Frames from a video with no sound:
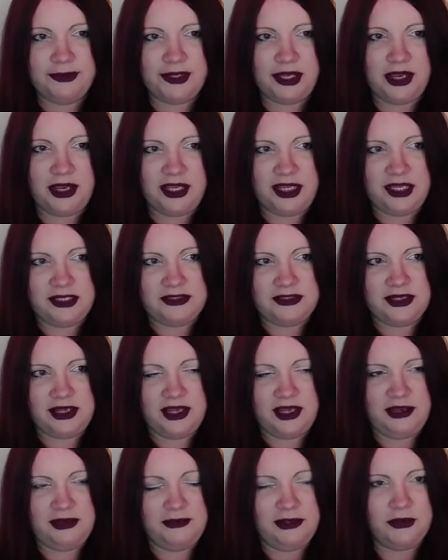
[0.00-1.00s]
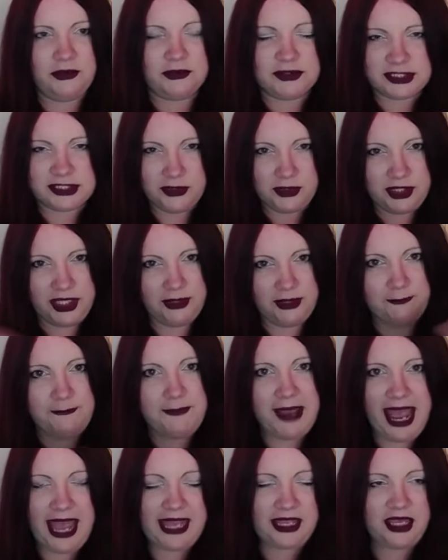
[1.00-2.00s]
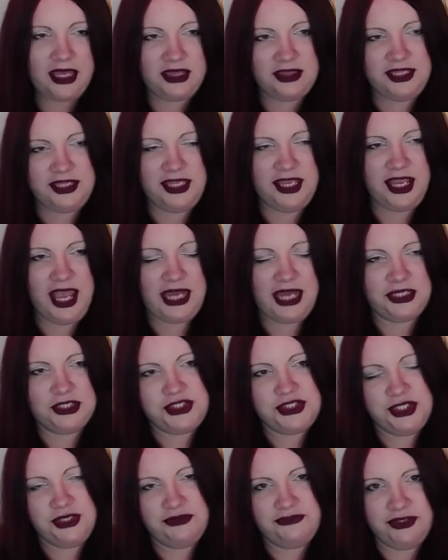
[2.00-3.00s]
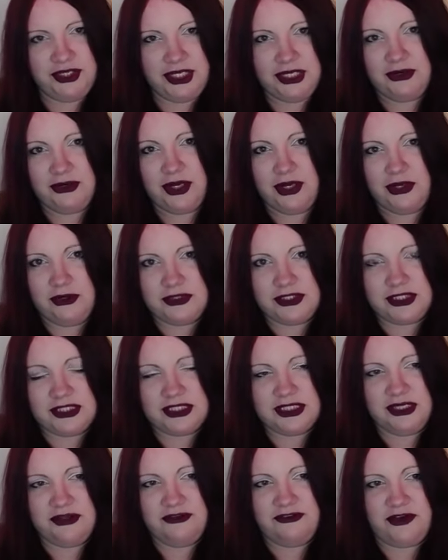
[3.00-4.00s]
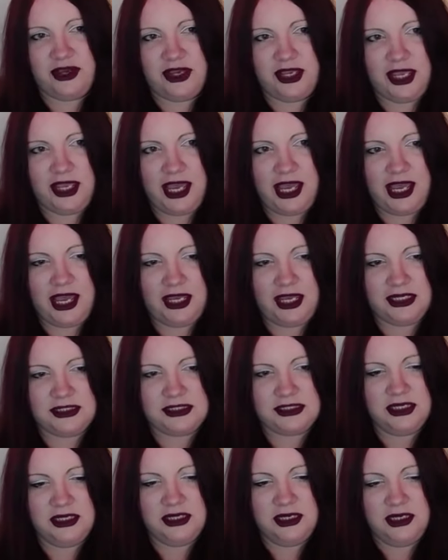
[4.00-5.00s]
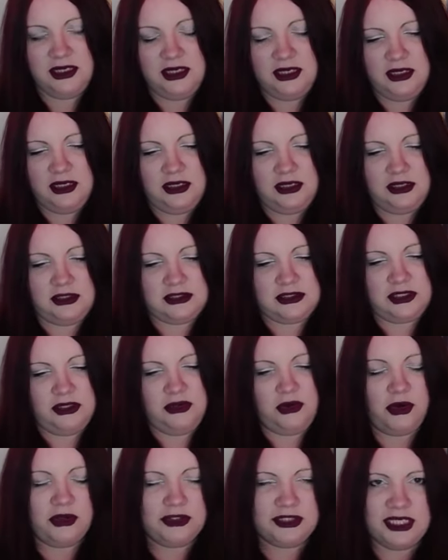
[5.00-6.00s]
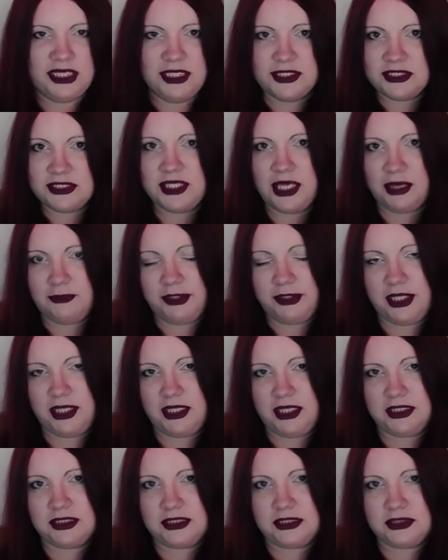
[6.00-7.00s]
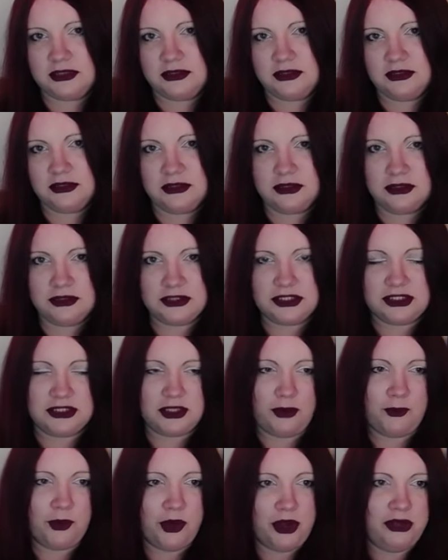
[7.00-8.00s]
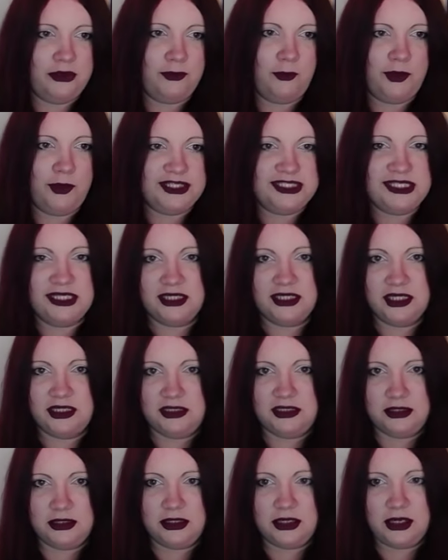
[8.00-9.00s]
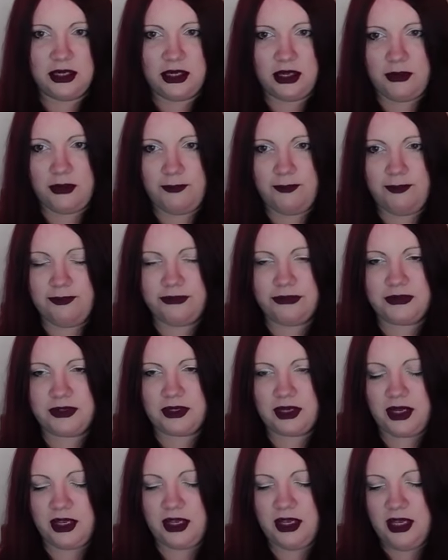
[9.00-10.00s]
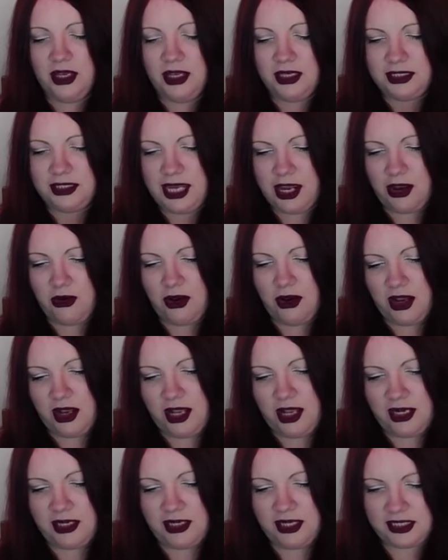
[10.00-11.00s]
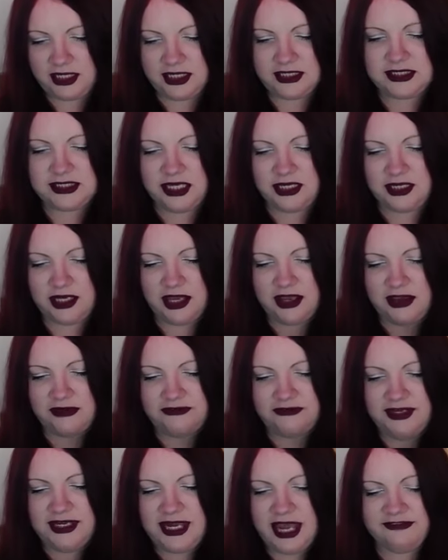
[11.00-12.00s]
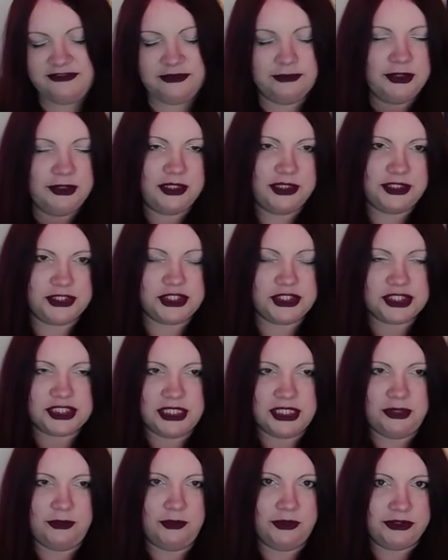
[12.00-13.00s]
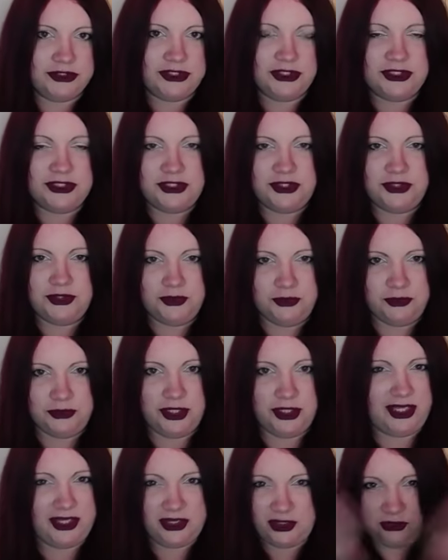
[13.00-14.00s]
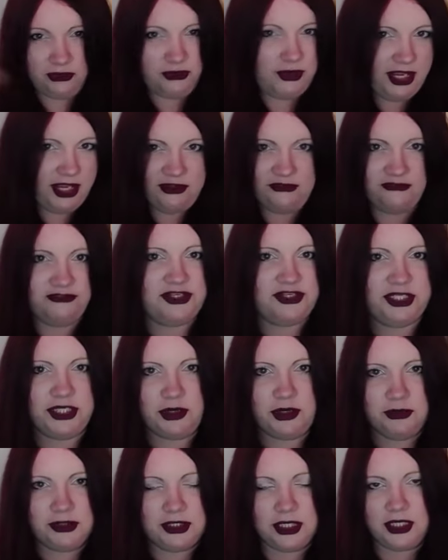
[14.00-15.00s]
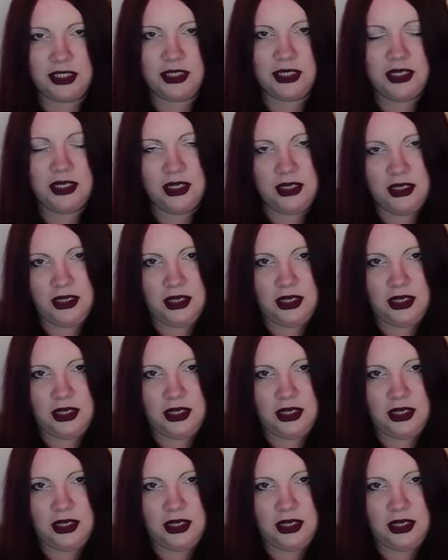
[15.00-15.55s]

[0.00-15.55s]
But I was looking back at the energy of a year ago to see if I had gotten into that place somewhat unwittingly. Now, like I said, I have never maliciously wanted to like create a video and like